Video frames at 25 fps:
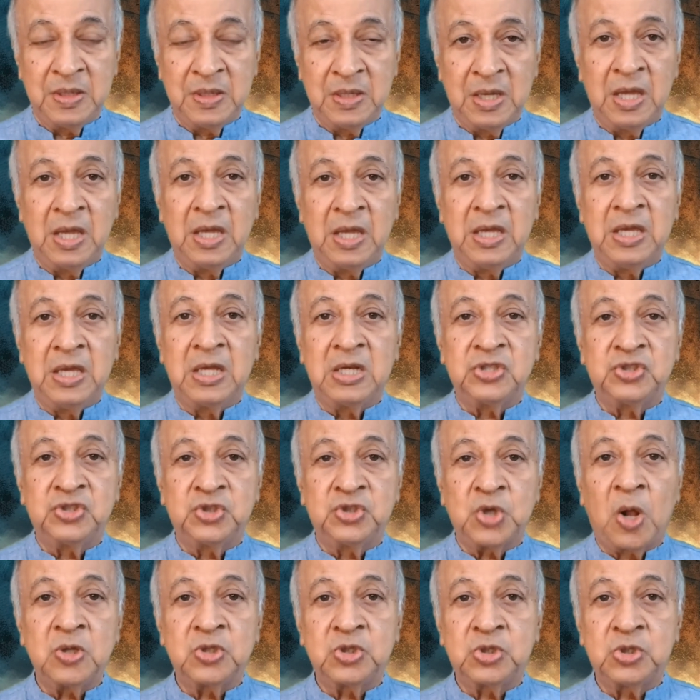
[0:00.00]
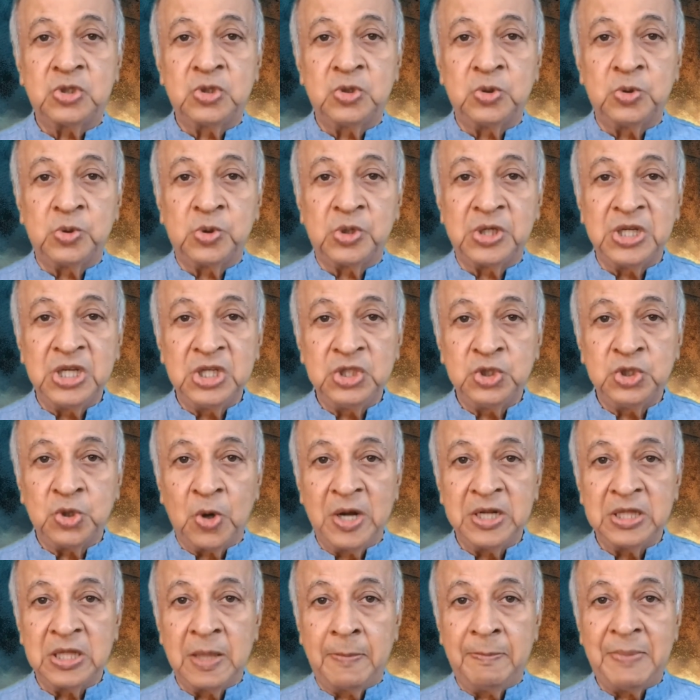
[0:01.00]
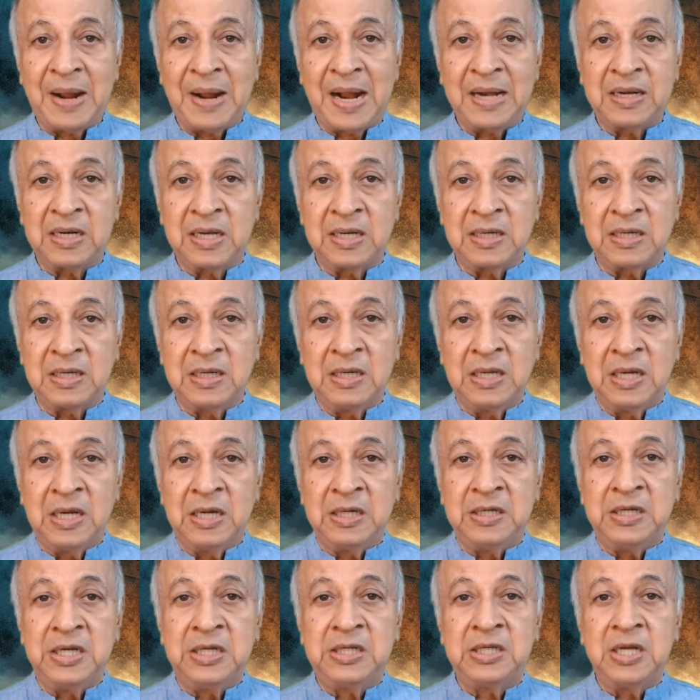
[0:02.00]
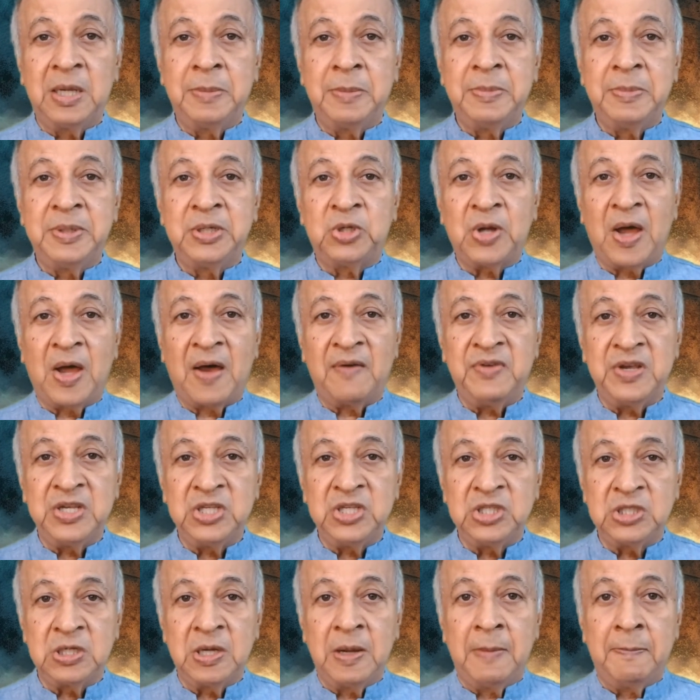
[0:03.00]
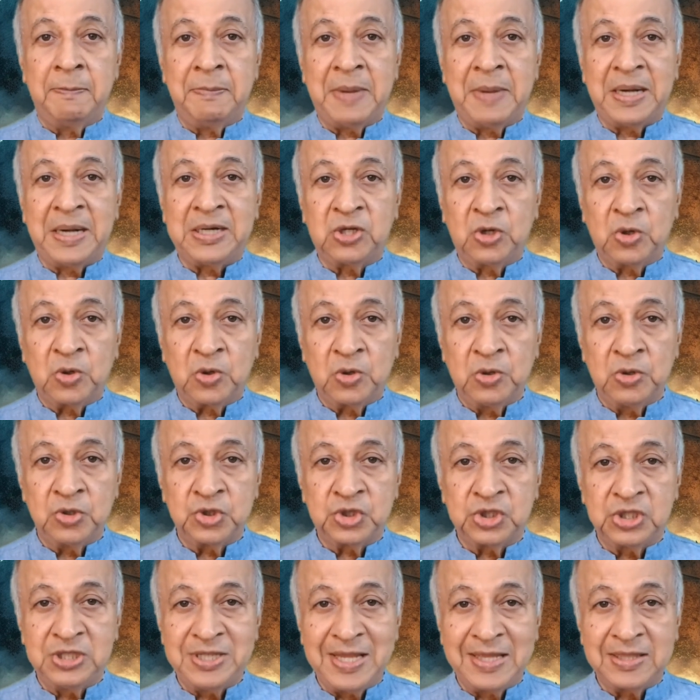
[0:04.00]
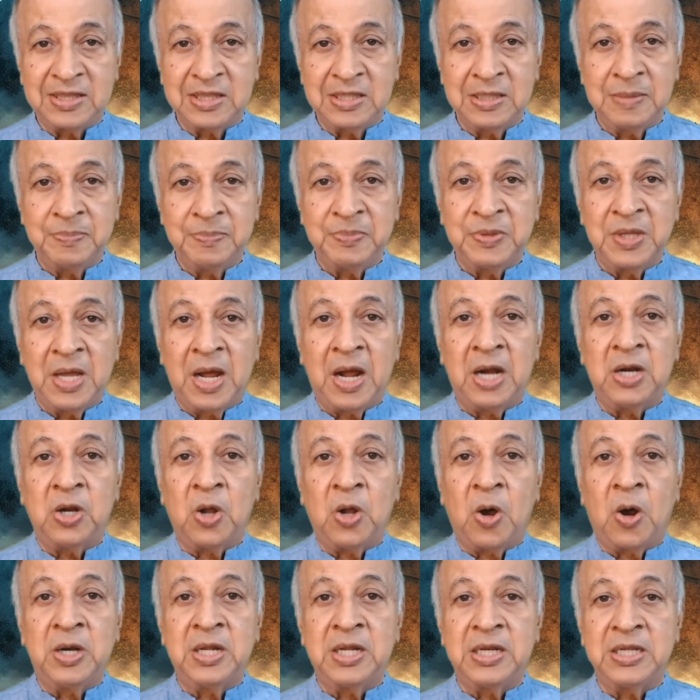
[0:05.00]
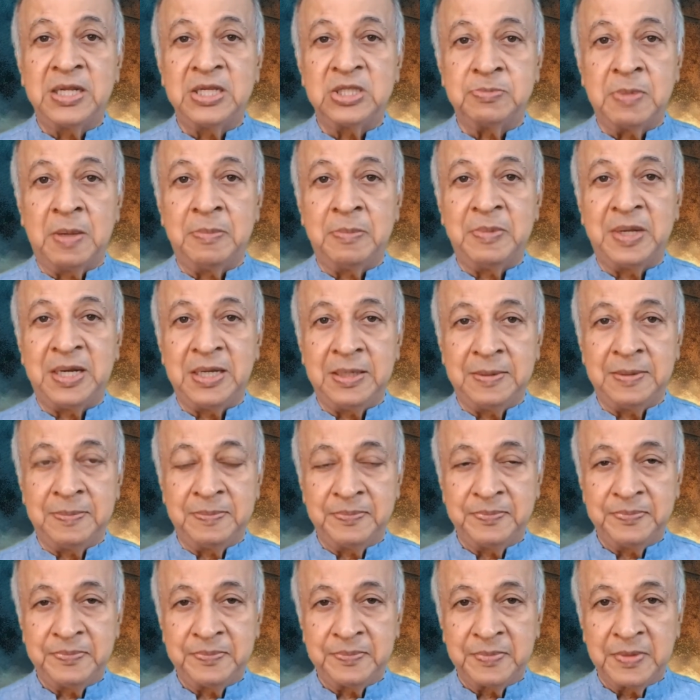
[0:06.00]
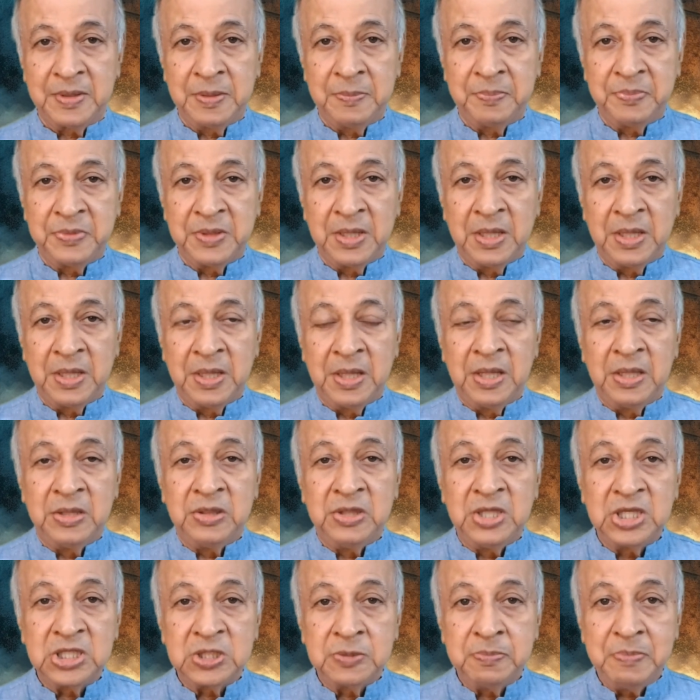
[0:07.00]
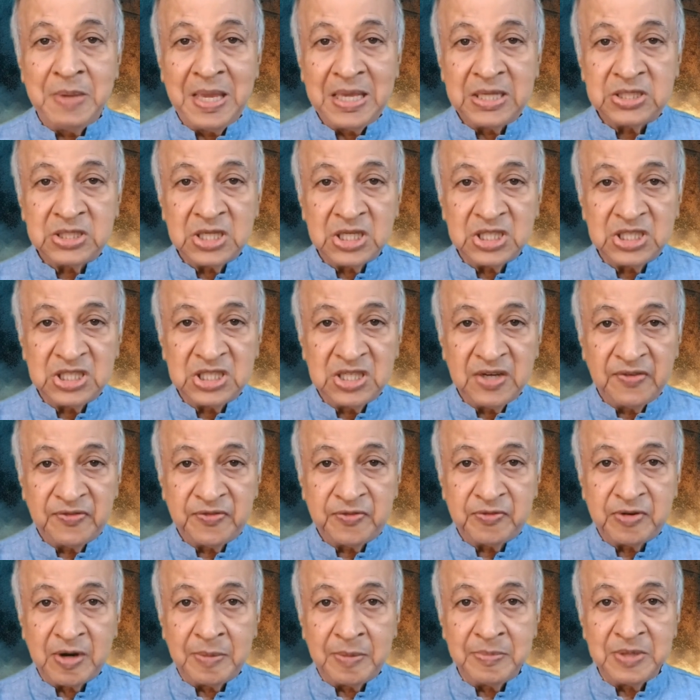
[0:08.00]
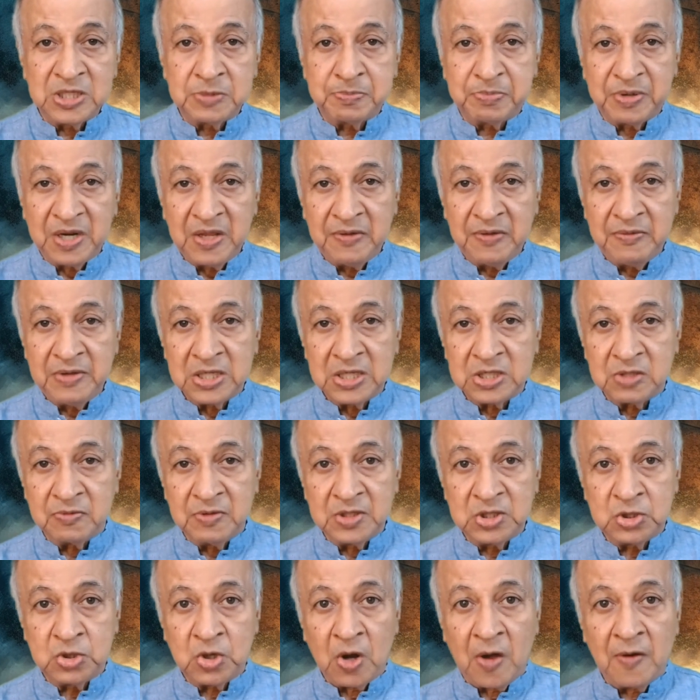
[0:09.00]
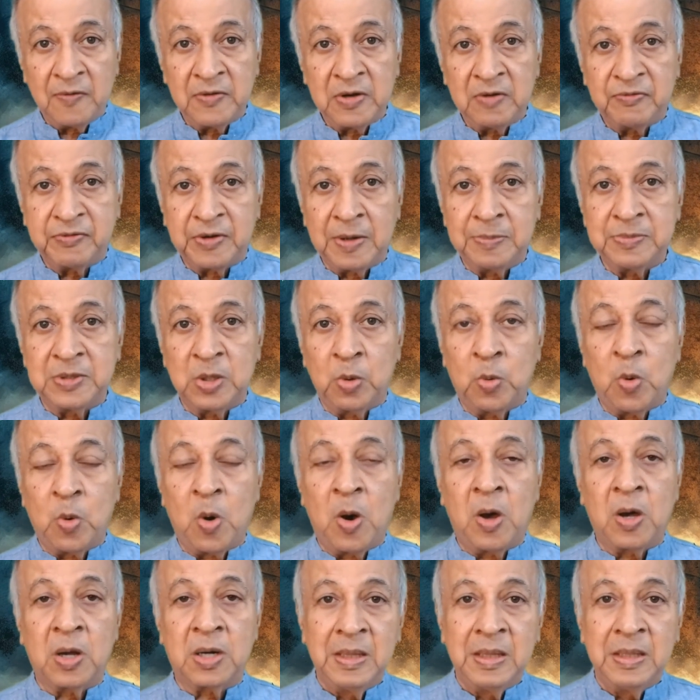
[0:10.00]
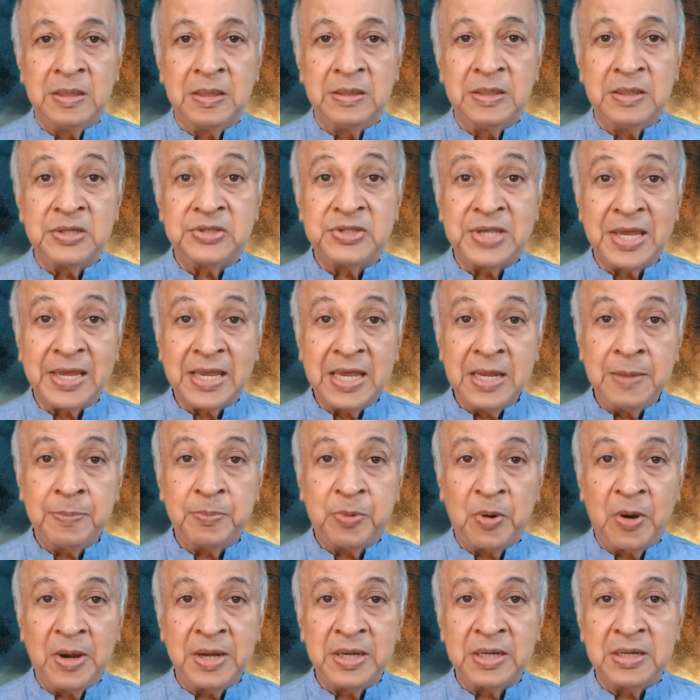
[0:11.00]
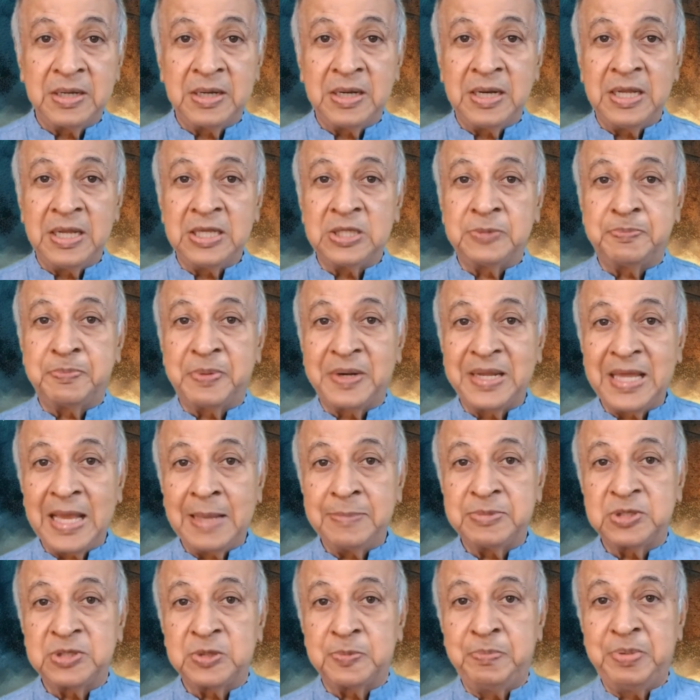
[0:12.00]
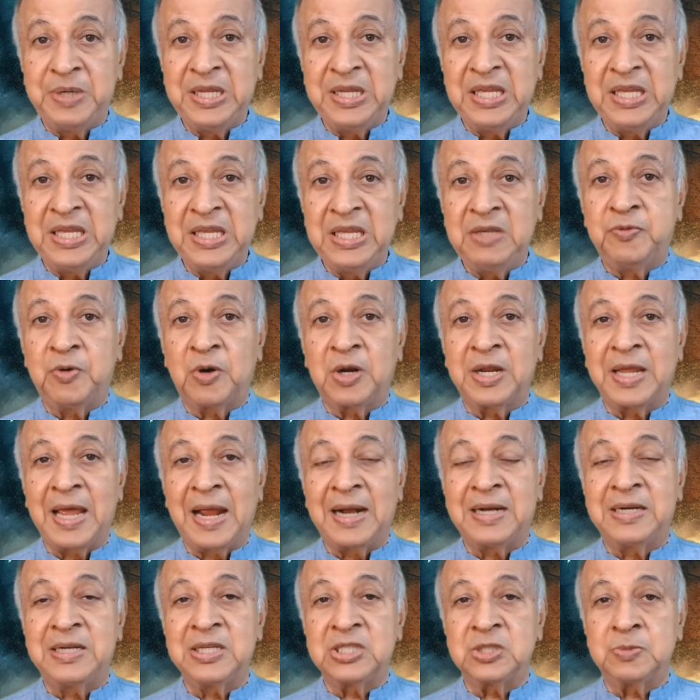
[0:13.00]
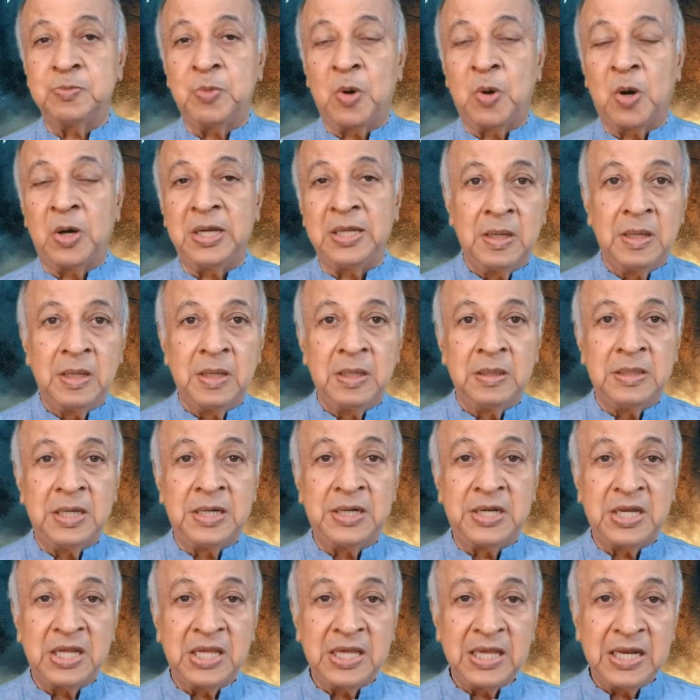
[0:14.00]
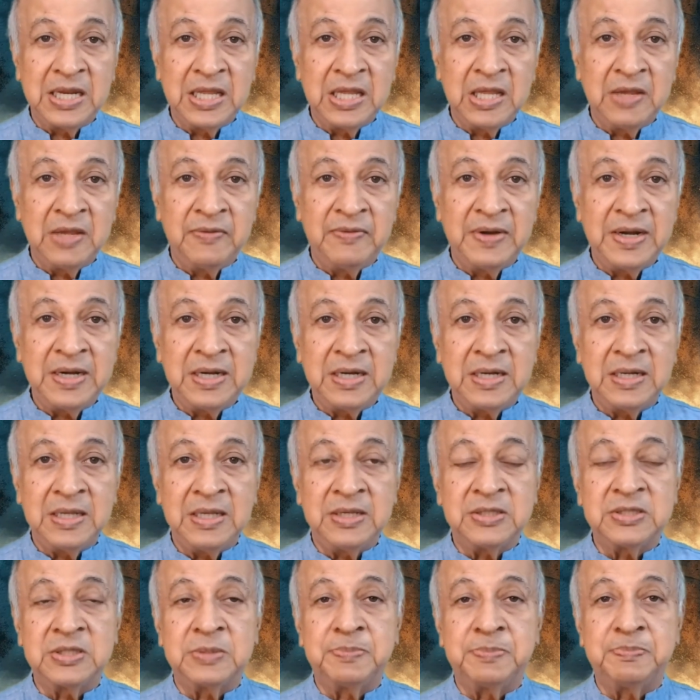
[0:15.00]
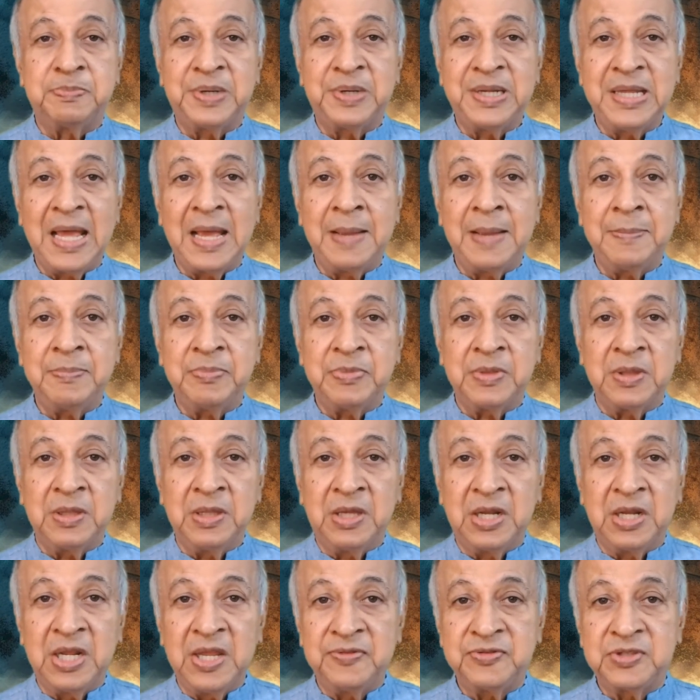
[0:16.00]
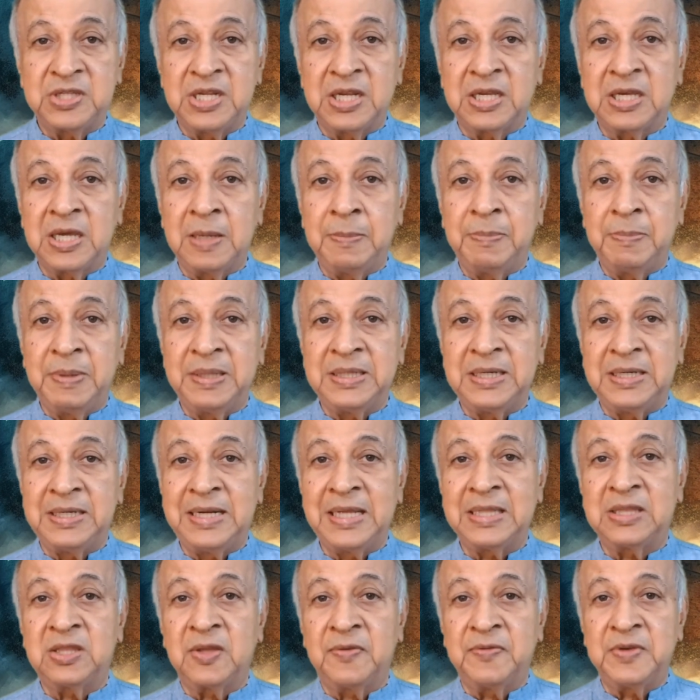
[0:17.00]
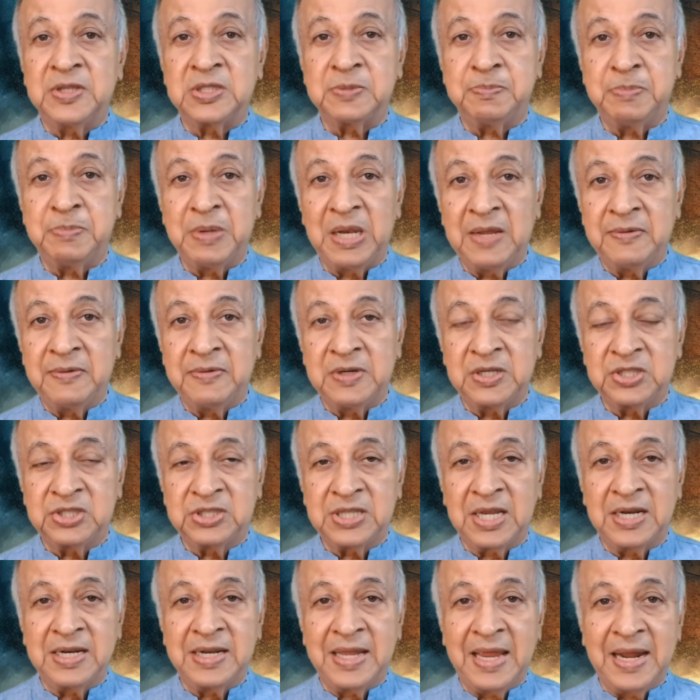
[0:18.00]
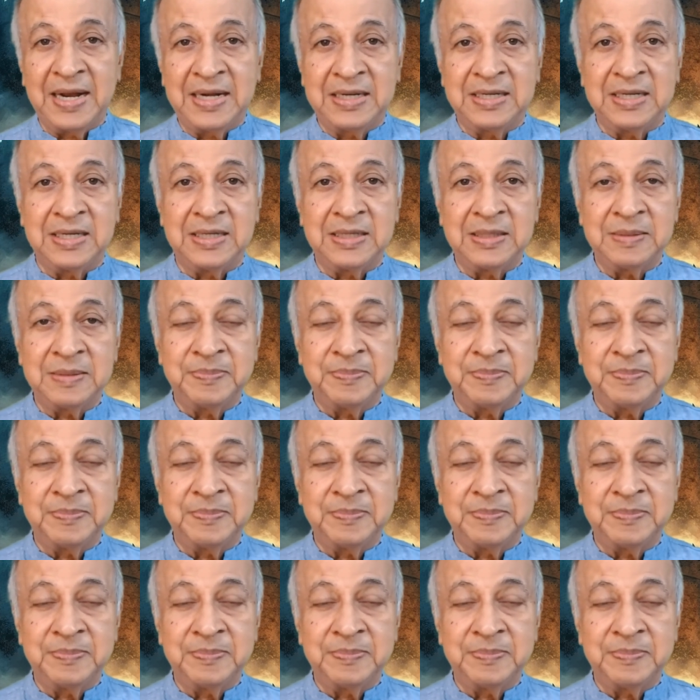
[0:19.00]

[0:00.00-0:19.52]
He resolves to rejoin the battle, determined to avenge Patroclus' death and honor his memory. This makes a shift from his previous withdrawal from the war. The second point is Priam's plea for Hector's body. The triggering event is Priam, grief stricken by the death of his beloved son Hector,